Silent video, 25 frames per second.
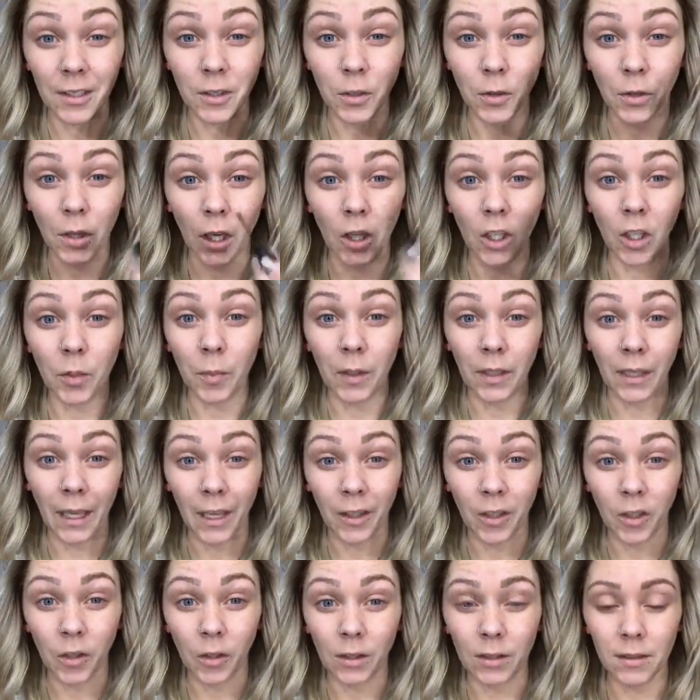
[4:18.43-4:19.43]
too dark, but now
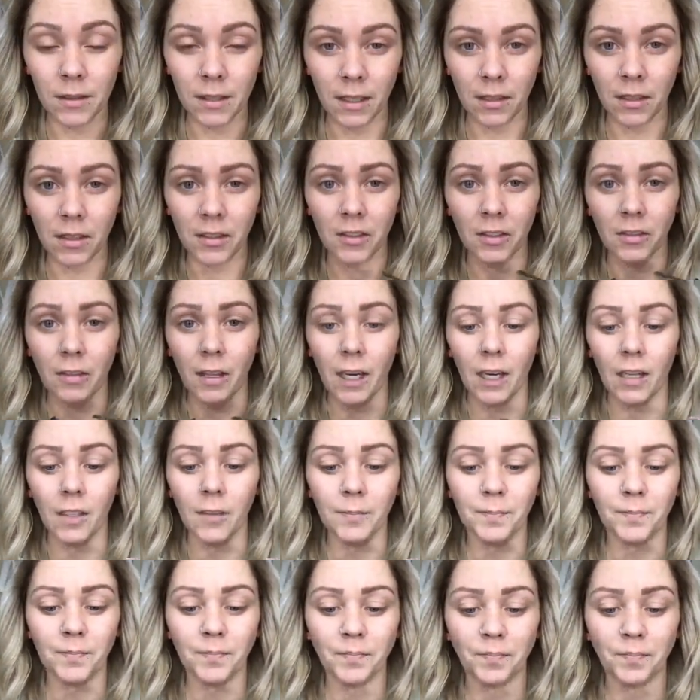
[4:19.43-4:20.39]
you can see that they're there.